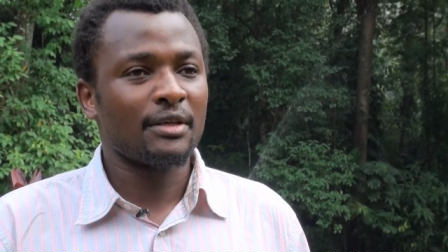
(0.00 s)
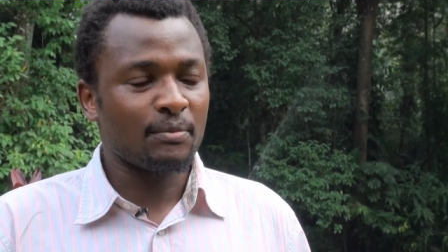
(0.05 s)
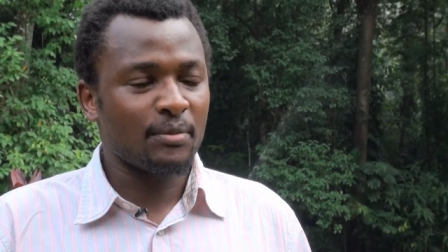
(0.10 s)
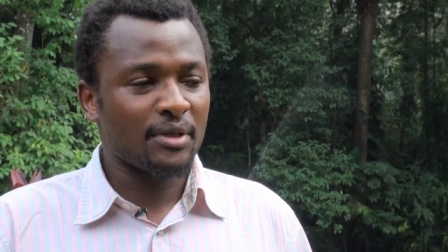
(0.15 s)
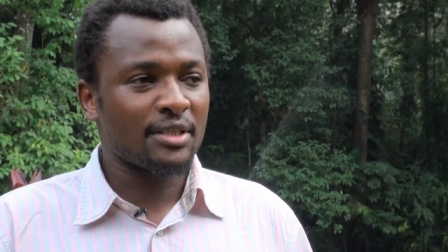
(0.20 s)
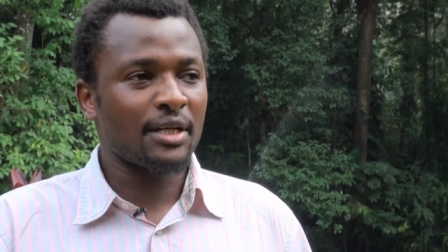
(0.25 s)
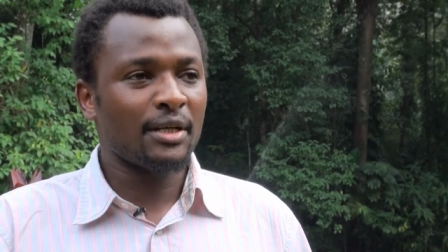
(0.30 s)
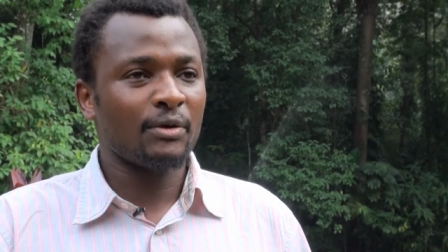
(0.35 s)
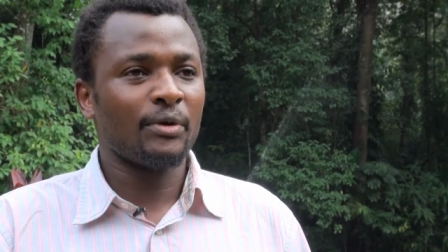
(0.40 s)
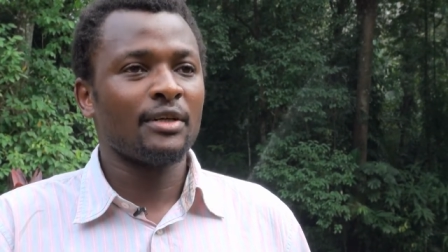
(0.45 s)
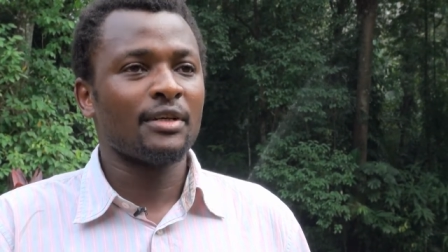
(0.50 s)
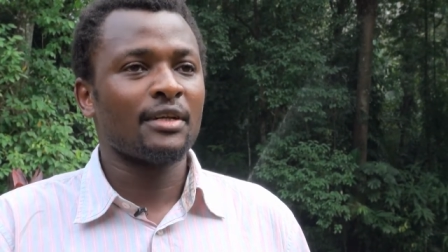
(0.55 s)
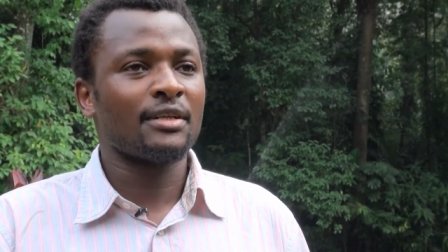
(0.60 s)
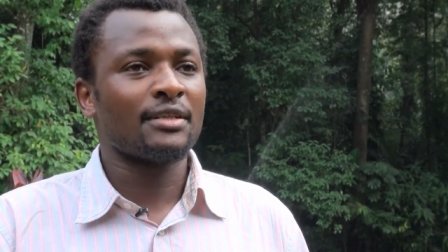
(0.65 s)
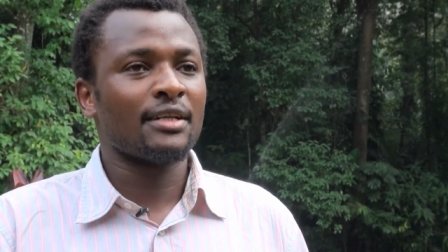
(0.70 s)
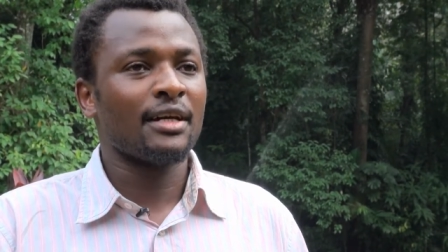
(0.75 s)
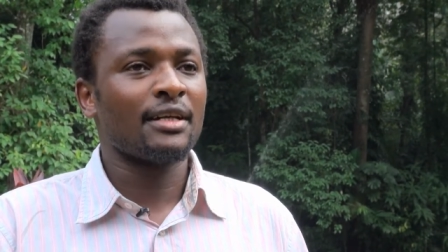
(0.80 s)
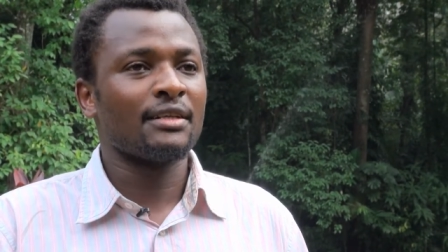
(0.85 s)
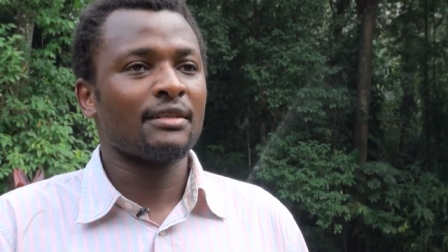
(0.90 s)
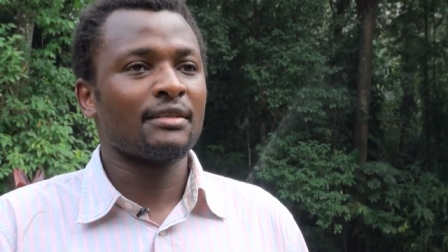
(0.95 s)
especially when you're
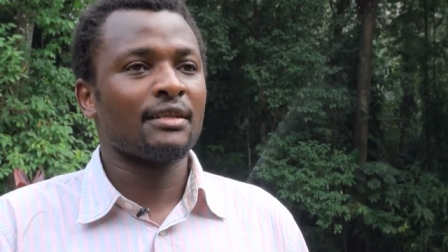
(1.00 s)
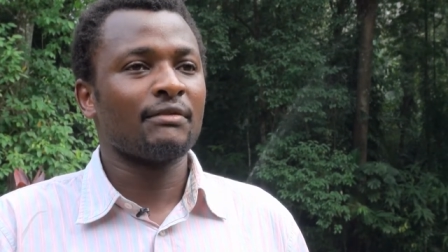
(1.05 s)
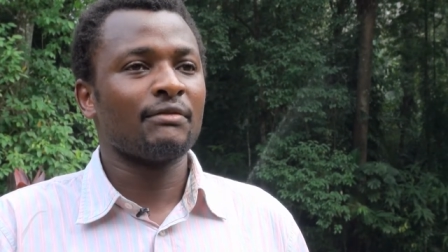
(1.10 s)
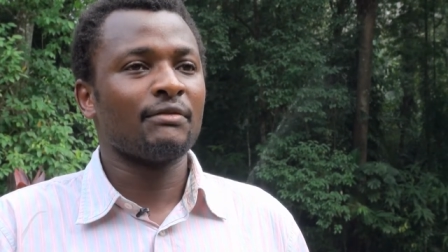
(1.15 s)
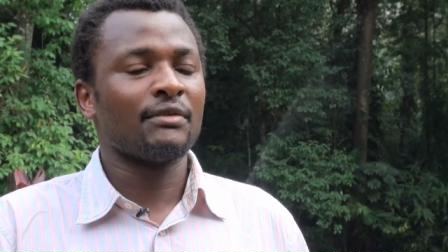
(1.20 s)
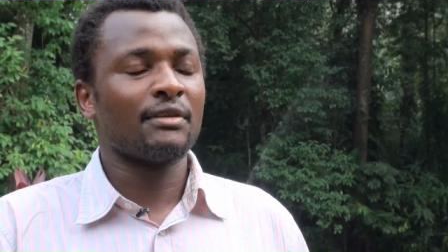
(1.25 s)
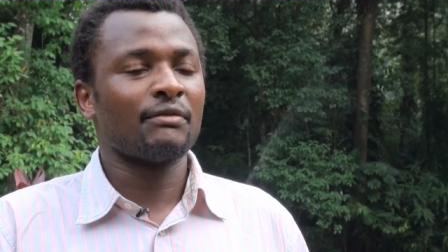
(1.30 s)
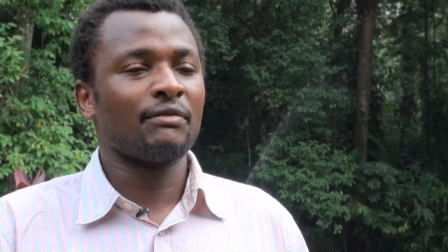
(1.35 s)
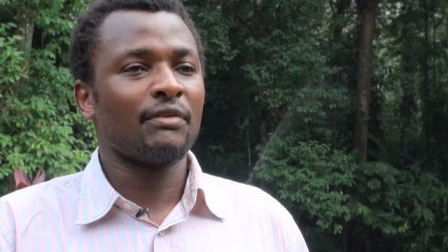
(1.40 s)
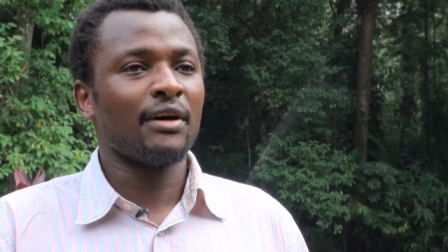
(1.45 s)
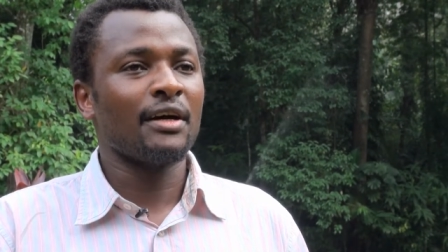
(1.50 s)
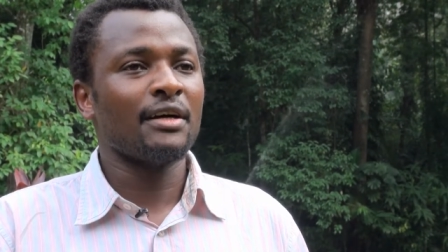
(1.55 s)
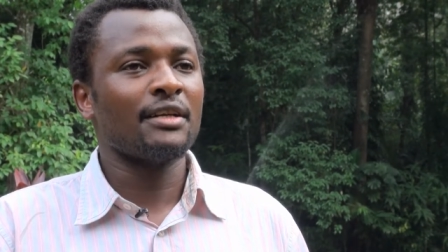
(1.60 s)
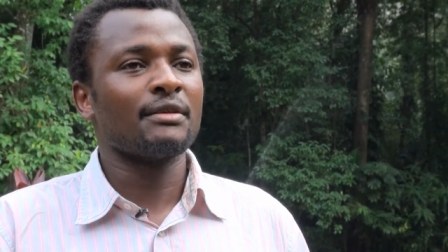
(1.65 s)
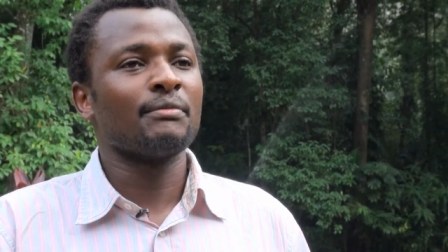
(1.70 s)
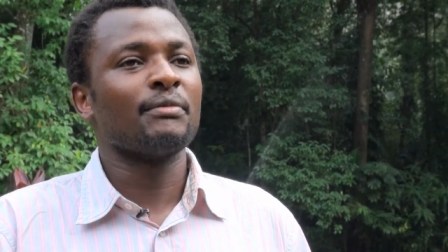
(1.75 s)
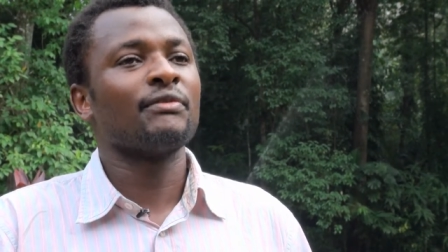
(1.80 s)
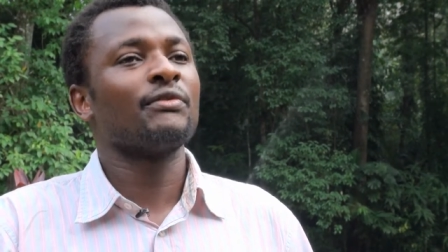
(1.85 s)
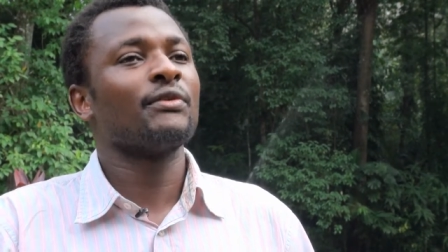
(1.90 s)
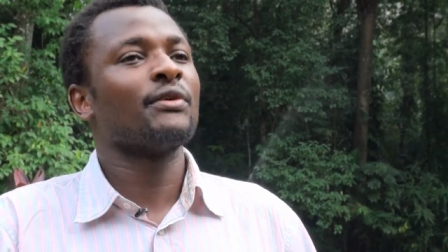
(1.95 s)
returning the
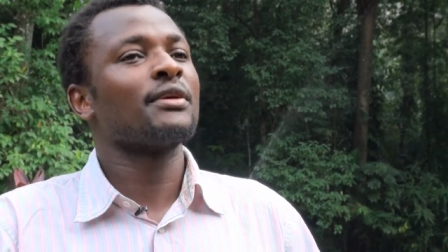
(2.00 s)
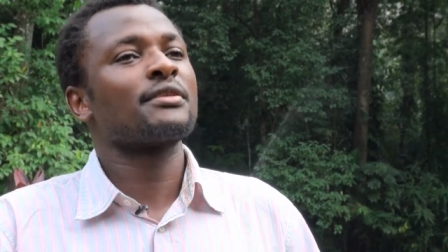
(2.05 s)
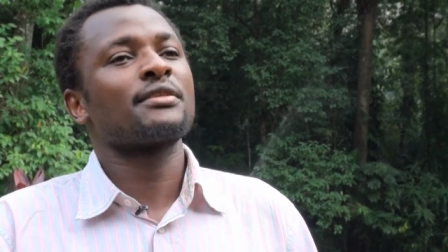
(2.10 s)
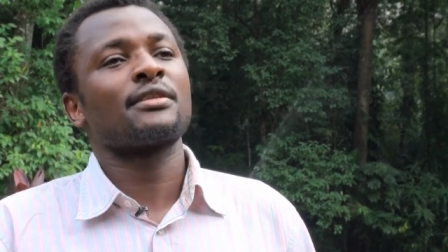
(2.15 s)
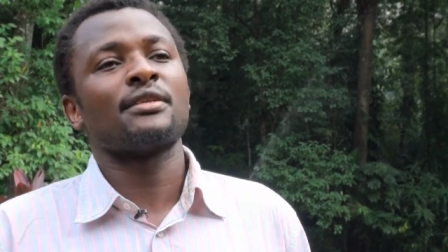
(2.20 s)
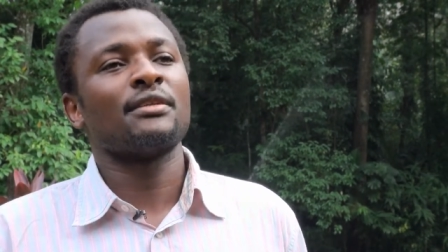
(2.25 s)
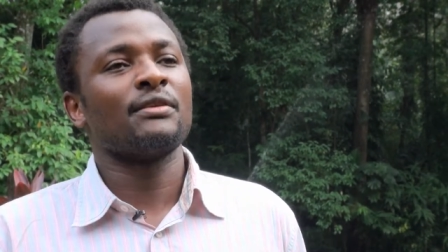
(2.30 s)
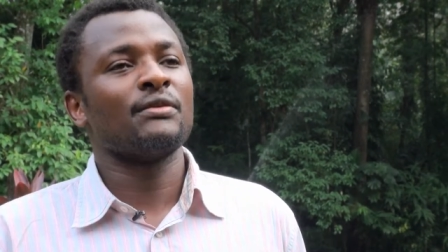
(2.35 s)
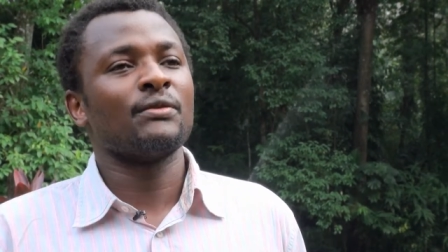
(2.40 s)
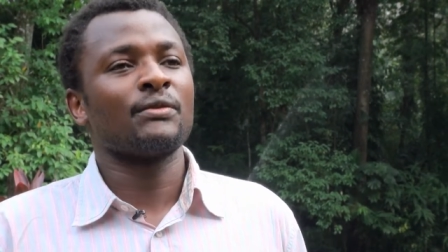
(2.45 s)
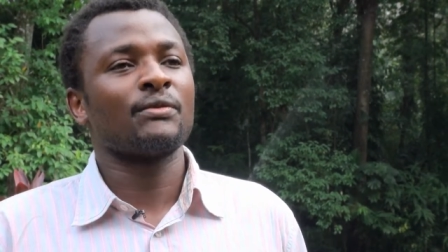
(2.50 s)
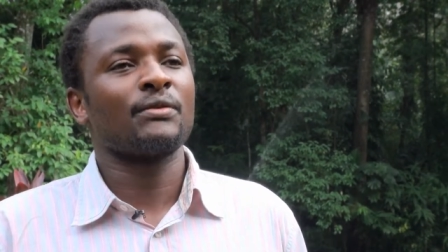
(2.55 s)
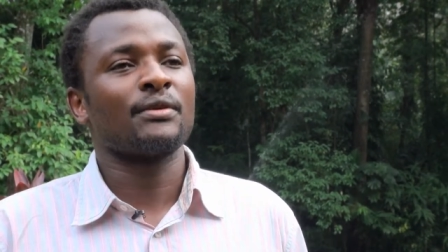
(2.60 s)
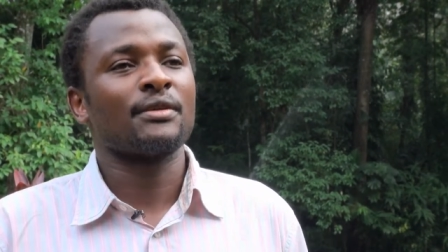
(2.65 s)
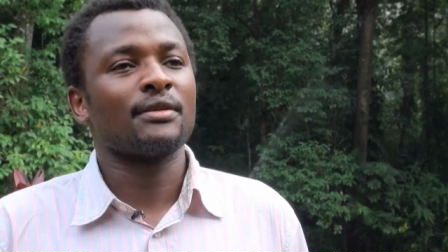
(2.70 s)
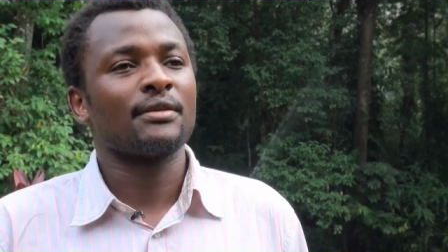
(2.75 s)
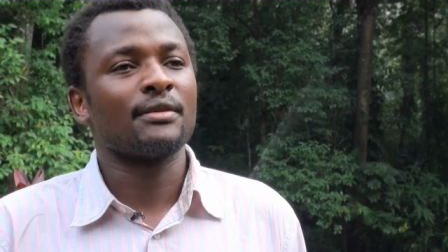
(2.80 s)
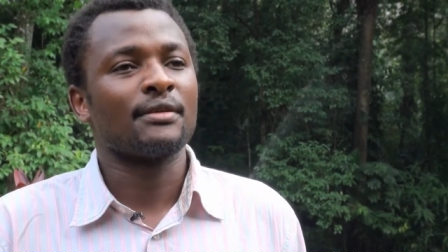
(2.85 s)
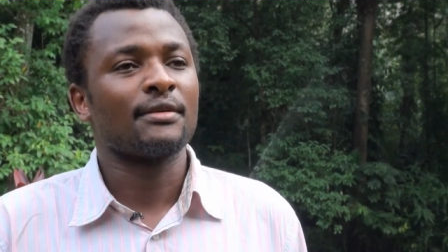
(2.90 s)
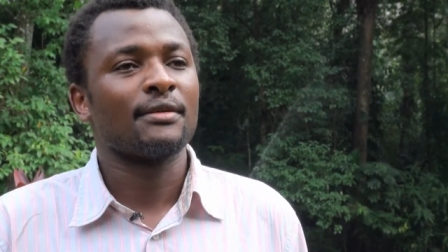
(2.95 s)
finding before asking new
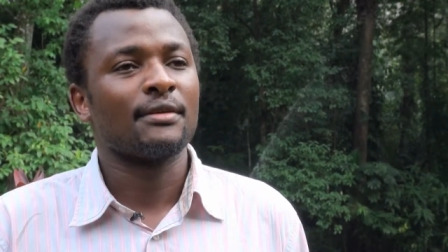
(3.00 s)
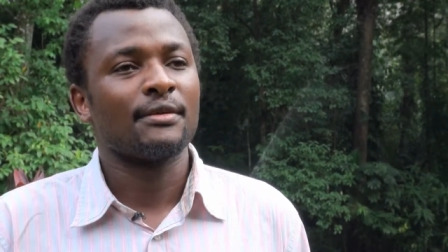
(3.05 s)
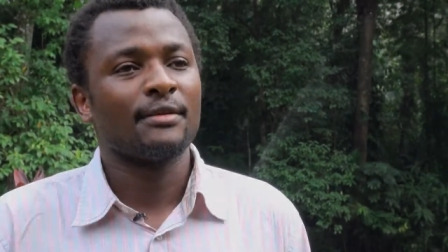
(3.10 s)
questions.